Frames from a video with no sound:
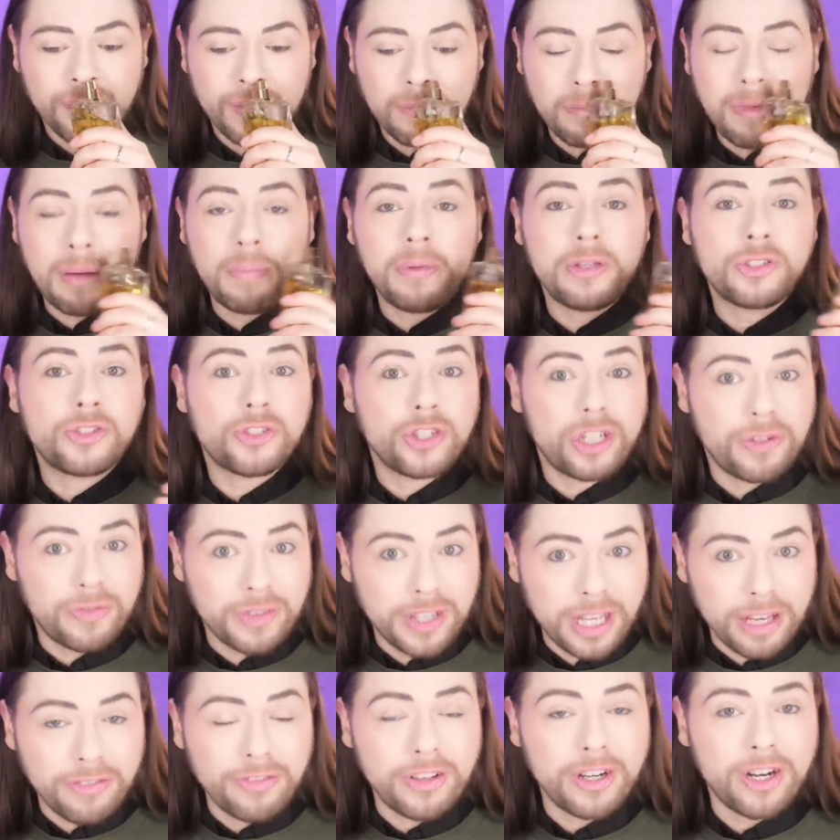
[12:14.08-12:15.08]
Maybe you should have
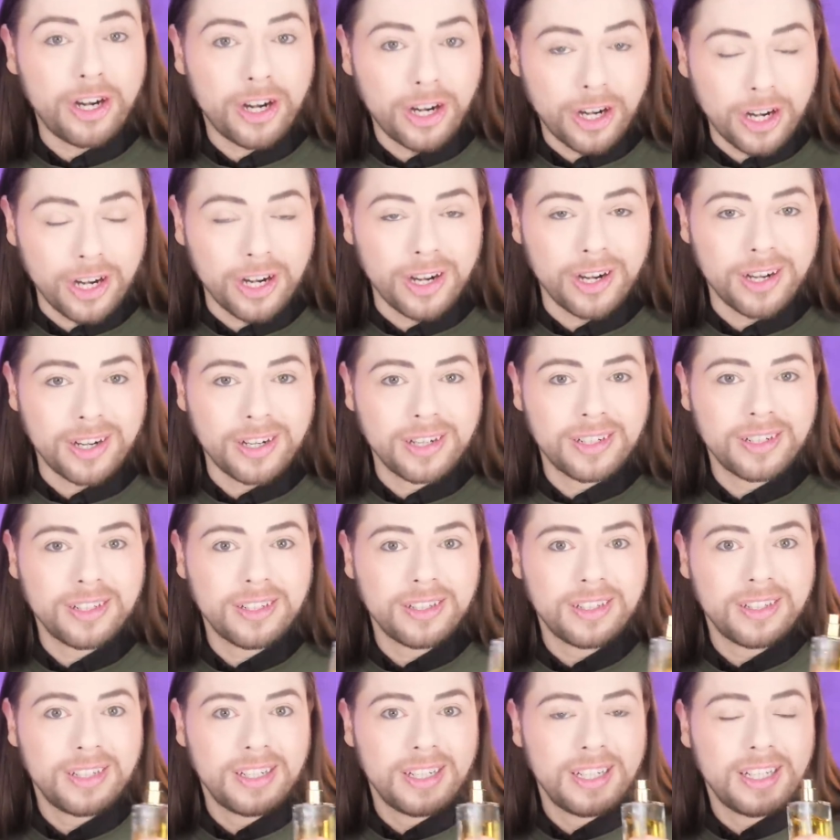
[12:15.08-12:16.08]
given her
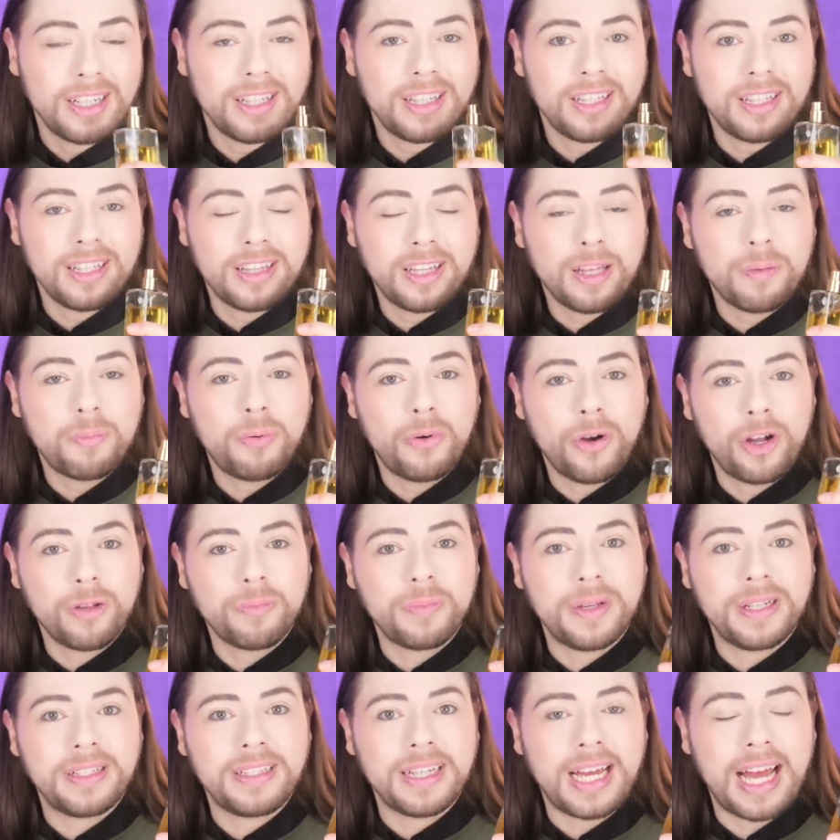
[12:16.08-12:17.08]
the
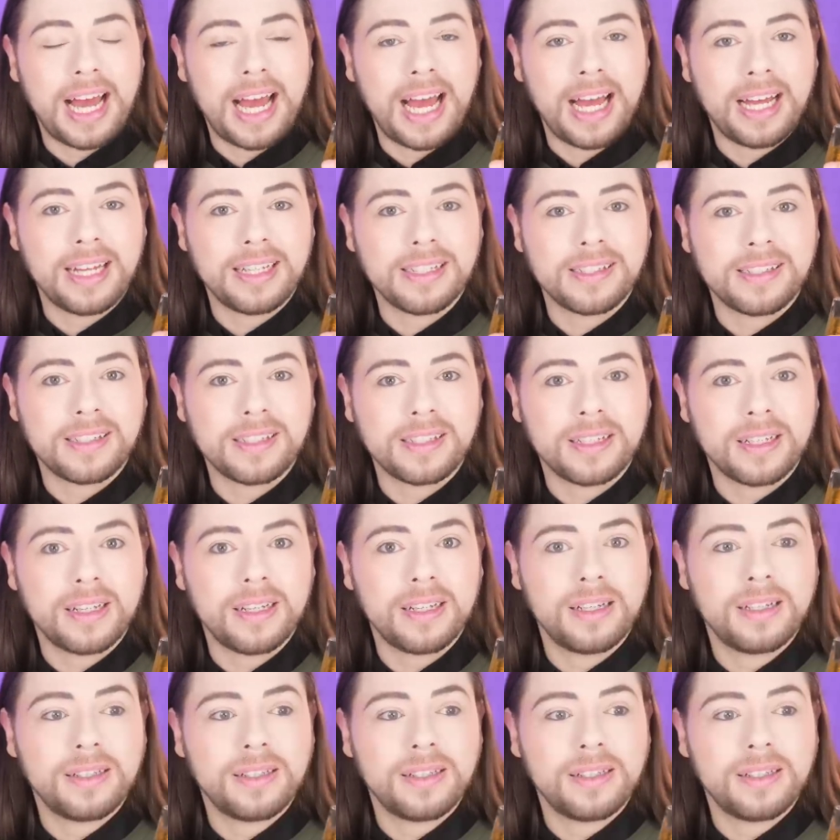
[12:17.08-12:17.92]
appointment as